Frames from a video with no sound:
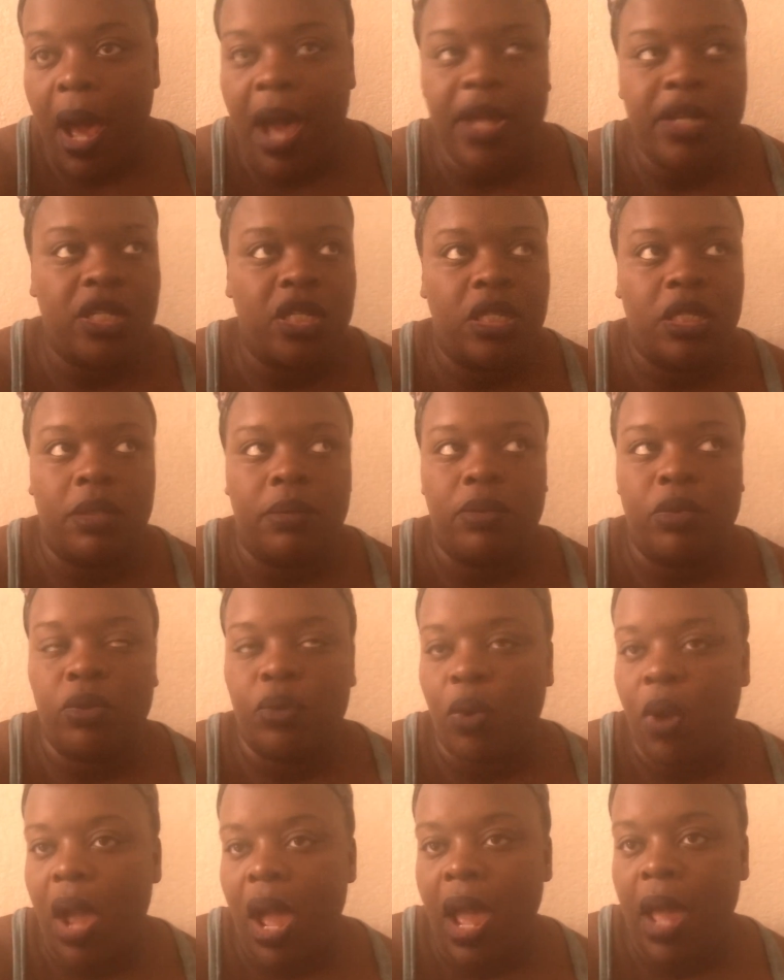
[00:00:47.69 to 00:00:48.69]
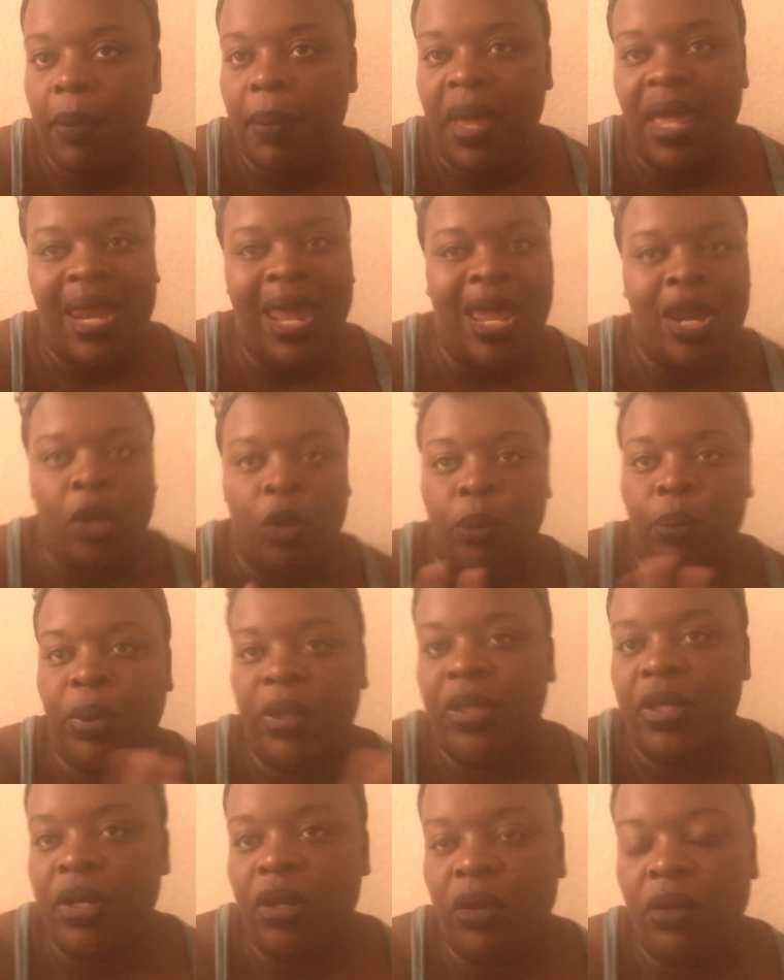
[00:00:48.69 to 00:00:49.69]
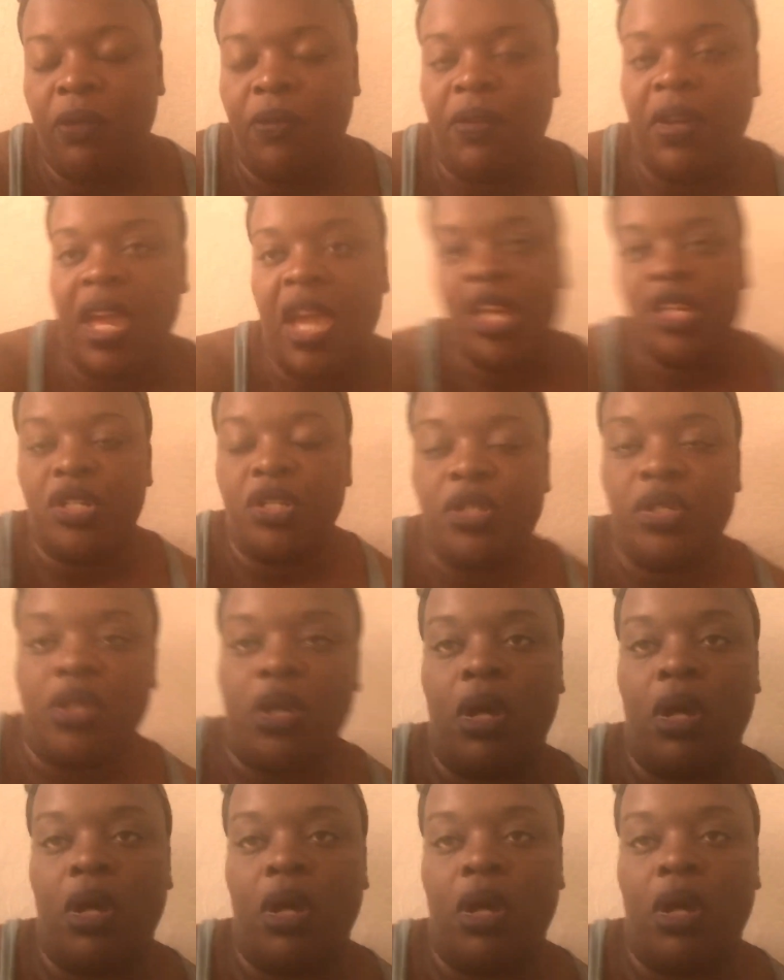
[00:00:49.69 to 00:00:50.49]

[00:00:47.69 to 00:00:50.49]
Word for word: I just subscribe and I don't put the notifications